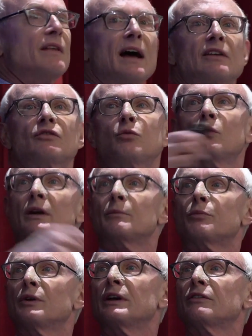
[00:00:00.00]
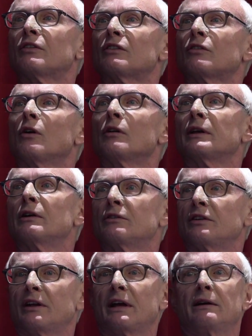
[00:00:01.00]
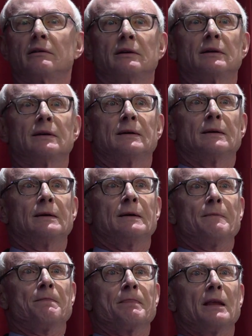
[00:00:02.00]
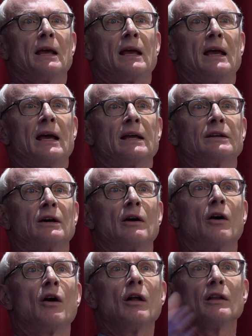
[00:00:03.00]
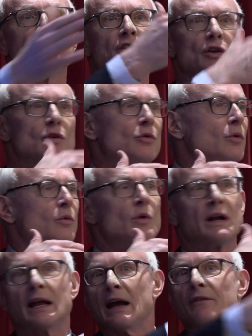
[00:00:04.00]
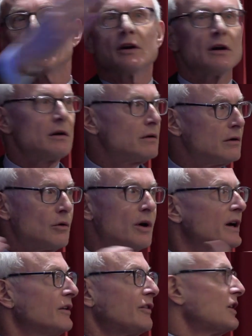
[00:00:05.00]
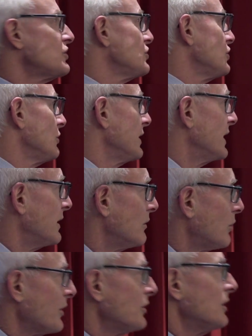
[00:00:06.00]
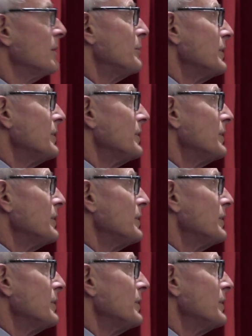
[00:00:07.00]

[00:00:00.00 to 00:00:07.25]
That's what brings us all here today. And all of you, whatever organization you're in, whether you're in a